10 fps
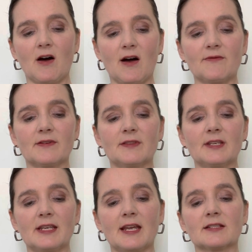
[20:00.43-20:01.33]
Often
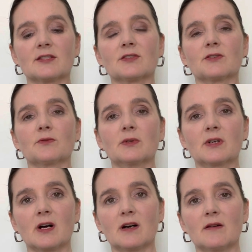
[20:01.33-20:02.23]
the answer will
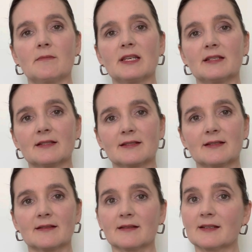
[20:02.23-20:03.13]
come
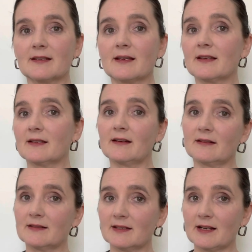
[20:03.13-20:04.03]
instantly and
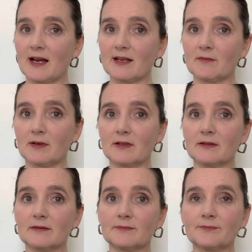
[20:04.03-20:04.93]
undeniably.
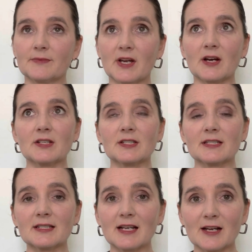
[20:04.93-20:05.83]

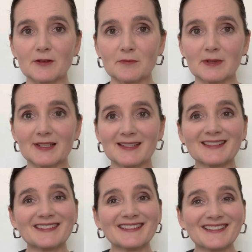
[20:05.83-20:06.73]
I'm
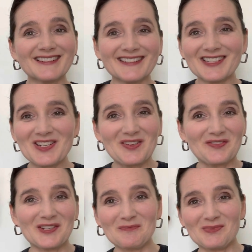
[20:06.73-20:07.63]

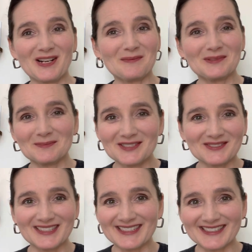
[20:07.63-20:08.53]
having problems
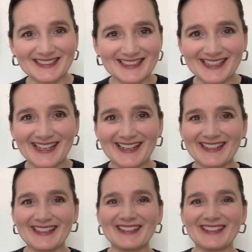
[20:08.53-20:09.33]
reading today.